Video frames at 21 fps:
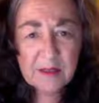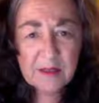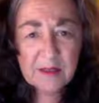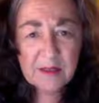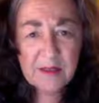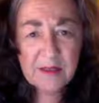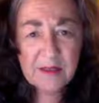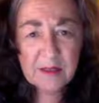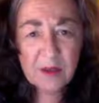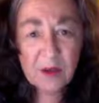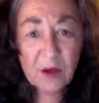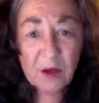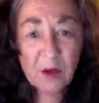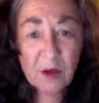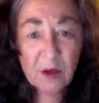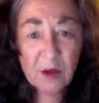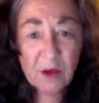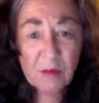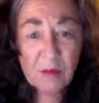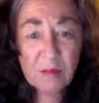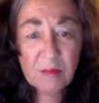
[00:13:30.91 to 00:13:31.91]
that
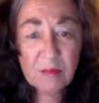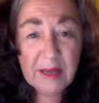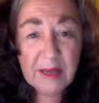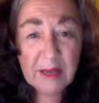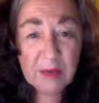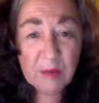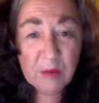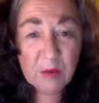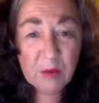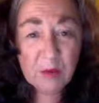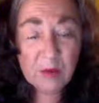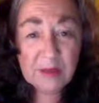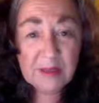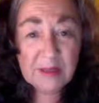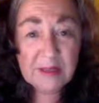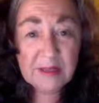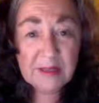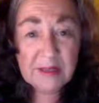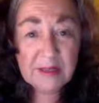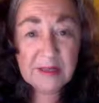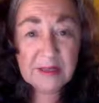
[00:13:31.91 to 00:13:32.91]
all mammals,
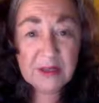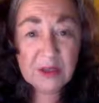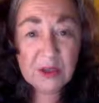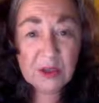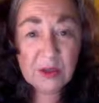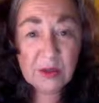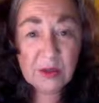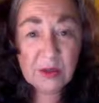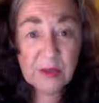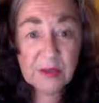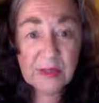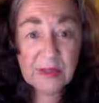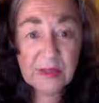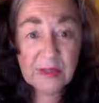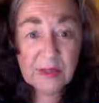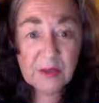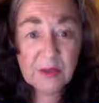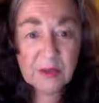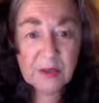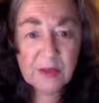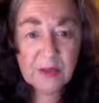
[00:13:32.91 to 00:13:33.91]
instinctual
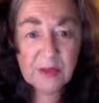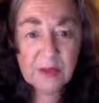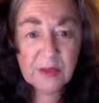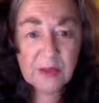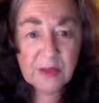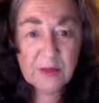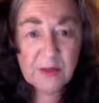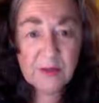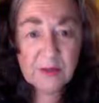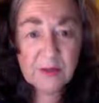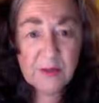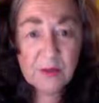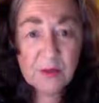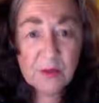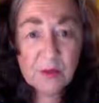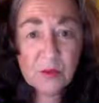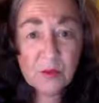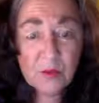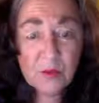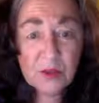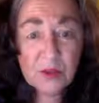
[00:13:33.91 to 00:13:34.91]
animals, of
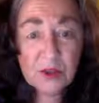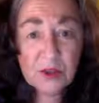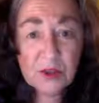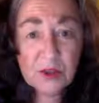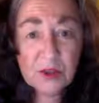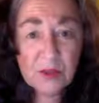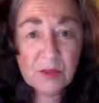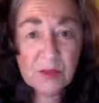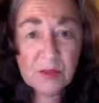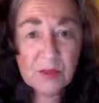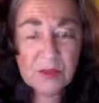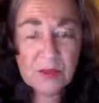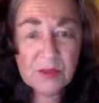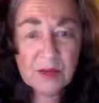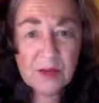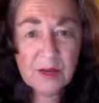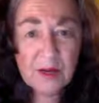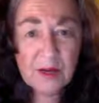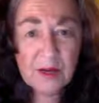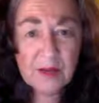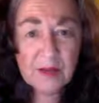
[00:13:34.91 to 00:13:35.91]
which humans
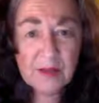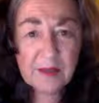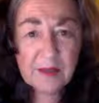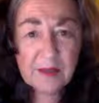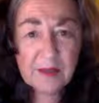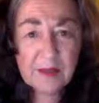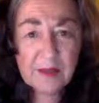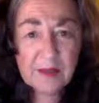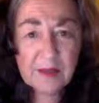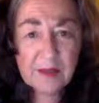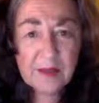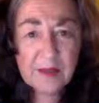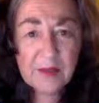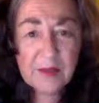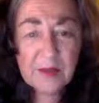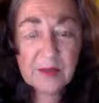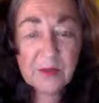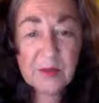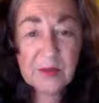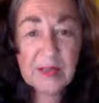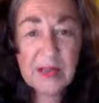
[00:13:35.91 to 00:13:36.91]
are,
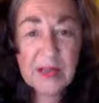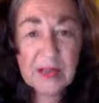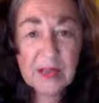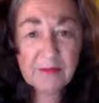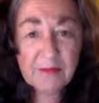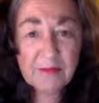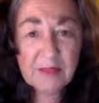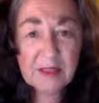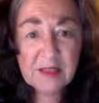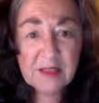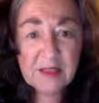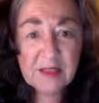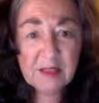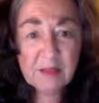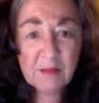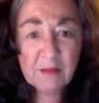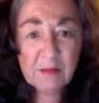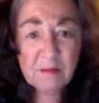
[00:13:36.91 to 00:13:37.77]
we have these